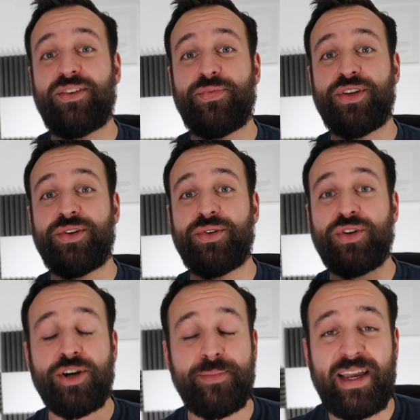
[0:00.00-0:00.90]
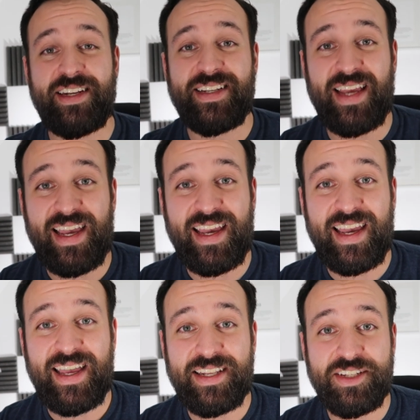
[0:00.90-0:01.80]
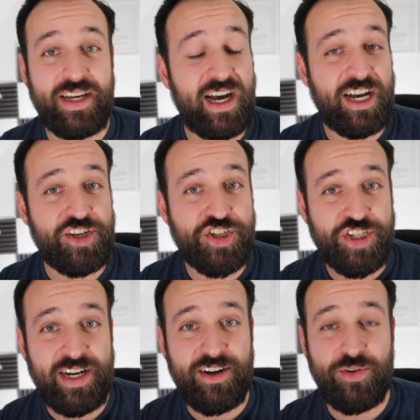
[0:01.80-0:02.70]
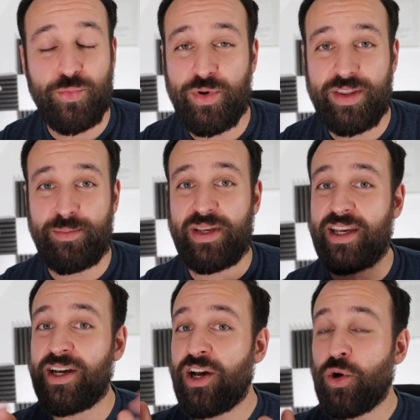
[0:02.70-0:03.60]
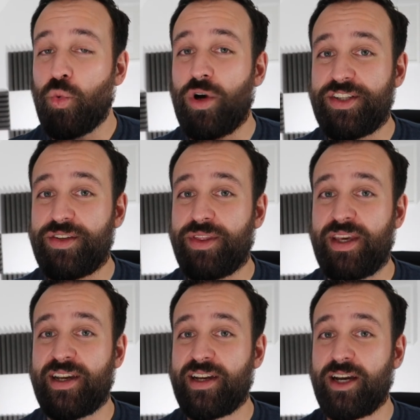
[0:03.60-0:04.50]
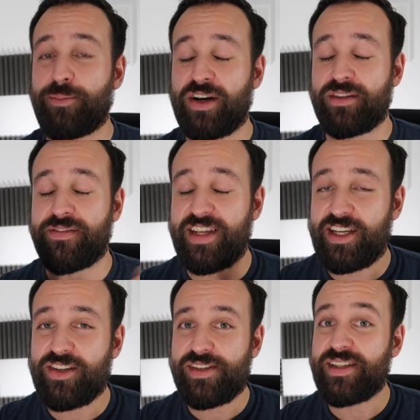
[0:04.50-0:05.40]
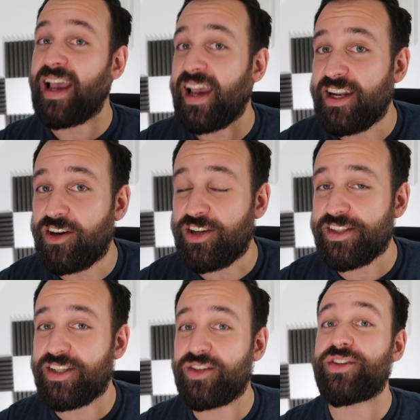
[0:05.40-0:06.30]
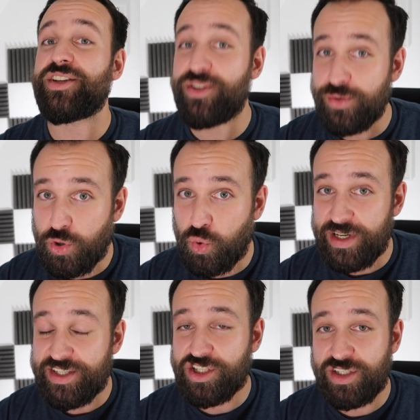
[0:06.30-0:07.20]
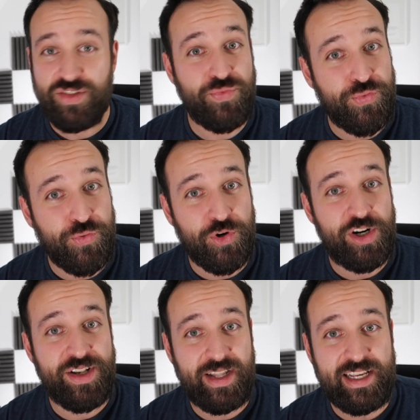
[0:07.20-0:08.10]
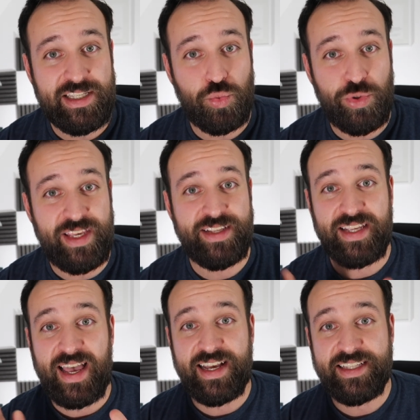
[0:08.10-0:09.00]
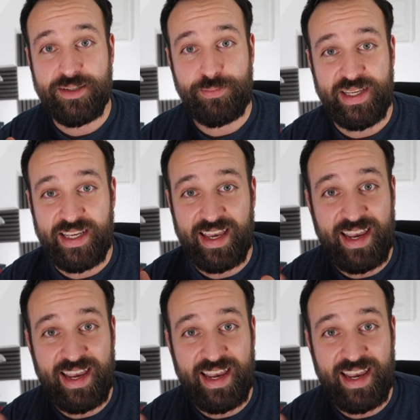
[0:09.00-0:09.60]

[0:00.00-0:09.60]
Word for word: if you comment and uh, share with me what you think about the videos and also your questions for next week's Ask Me